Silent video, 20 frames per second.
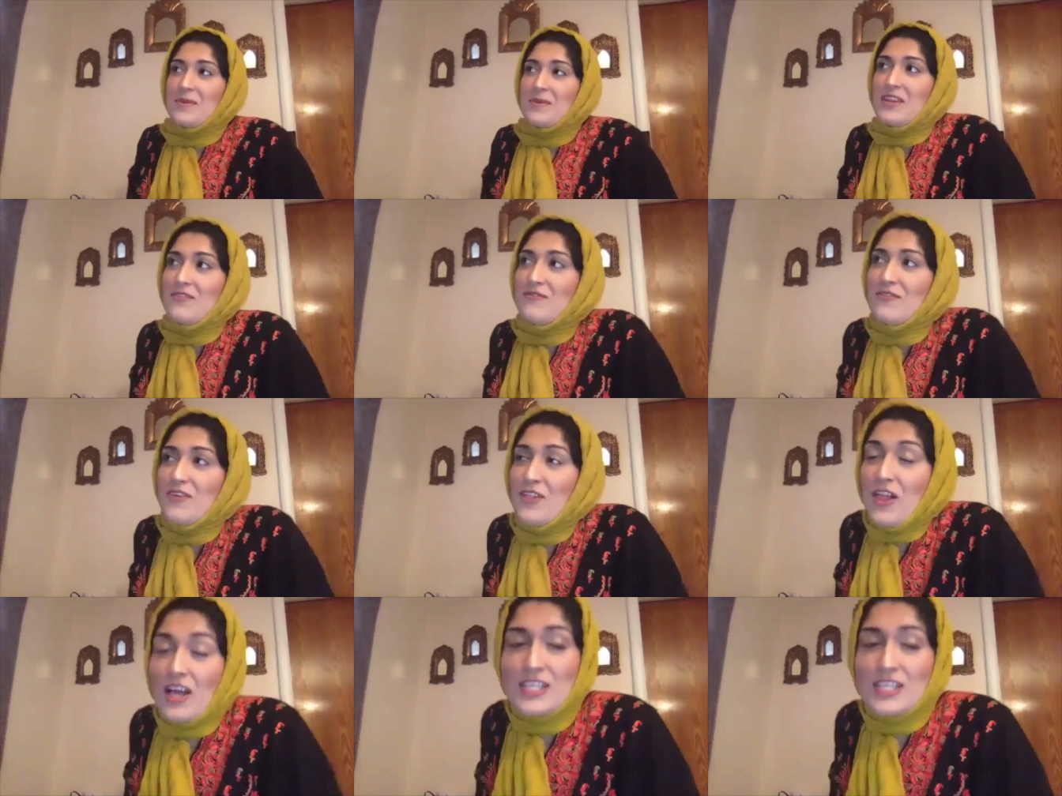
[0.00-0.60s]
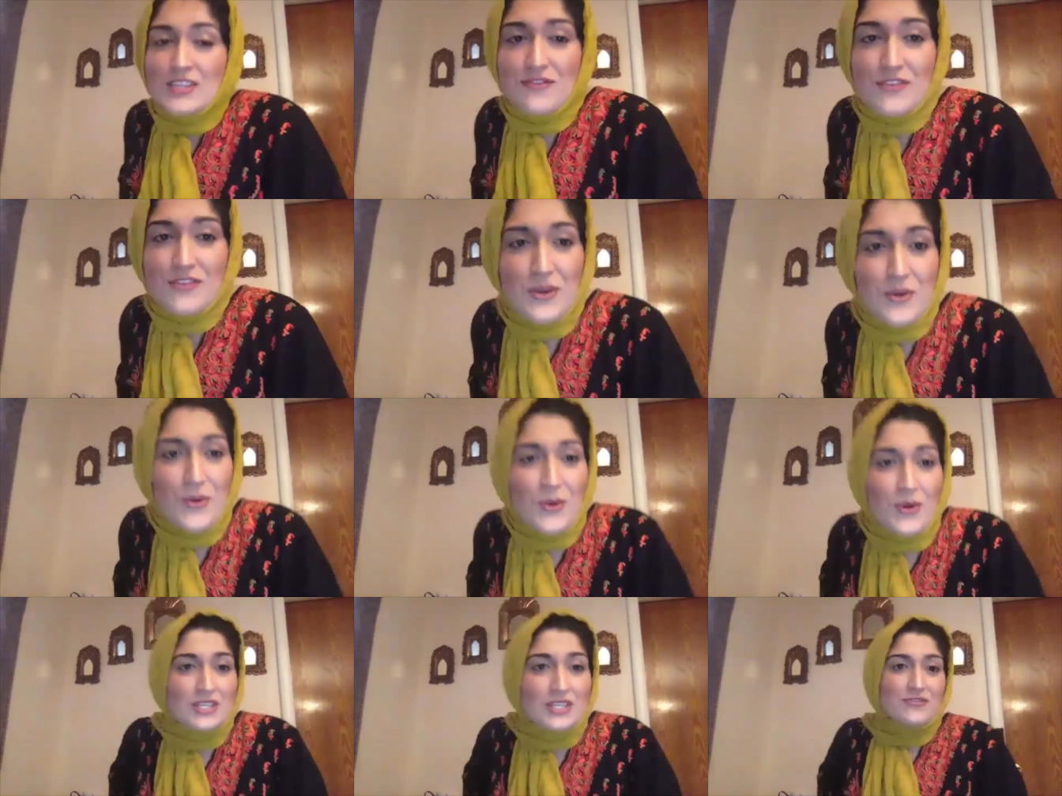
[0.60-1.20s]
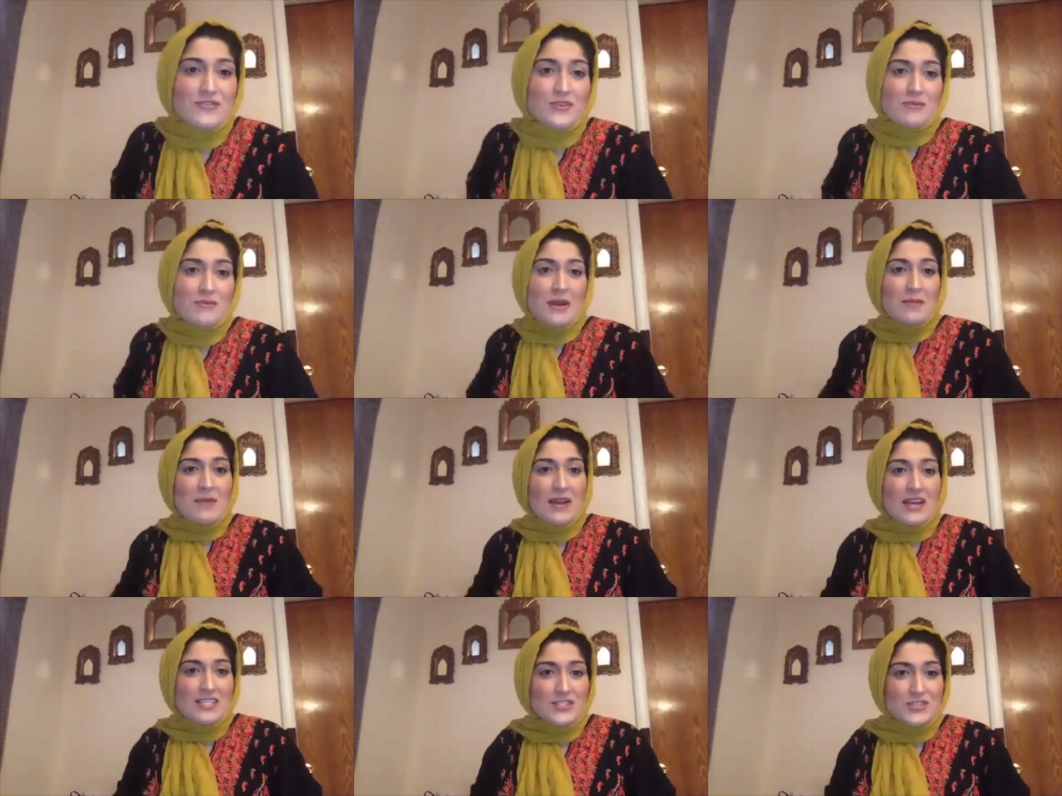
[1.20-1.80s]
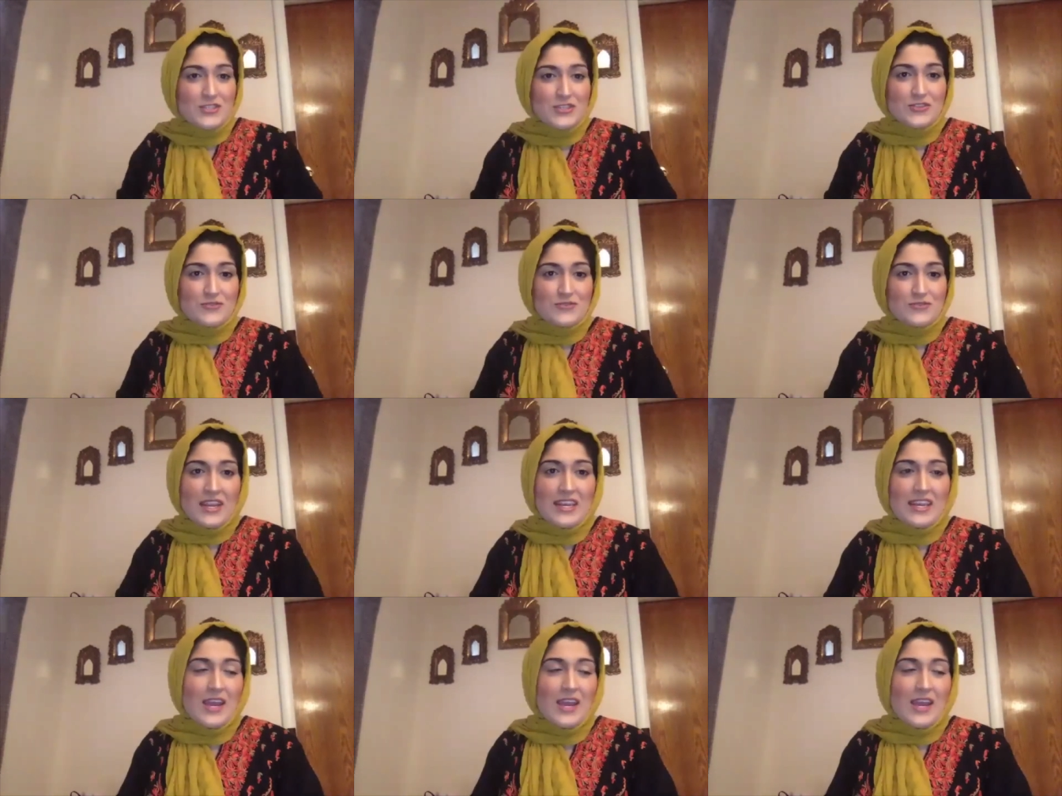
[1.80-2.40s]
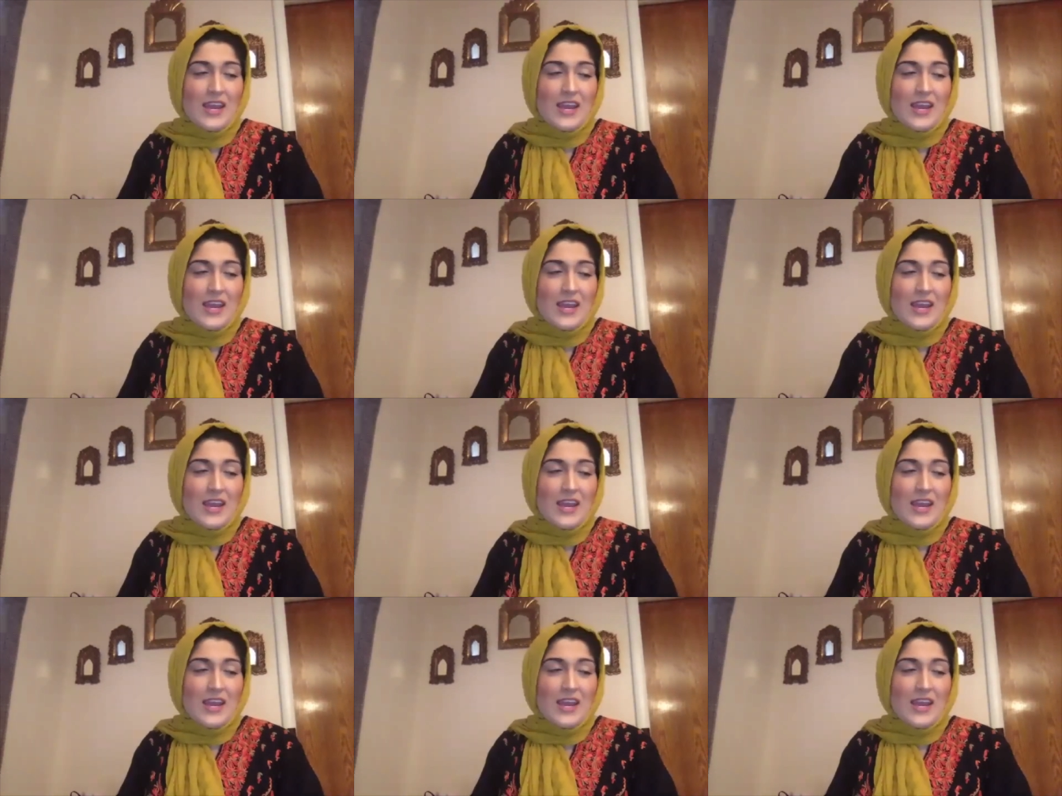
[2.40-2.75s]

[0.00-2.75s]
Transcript: in a philosophy course for my master's right now.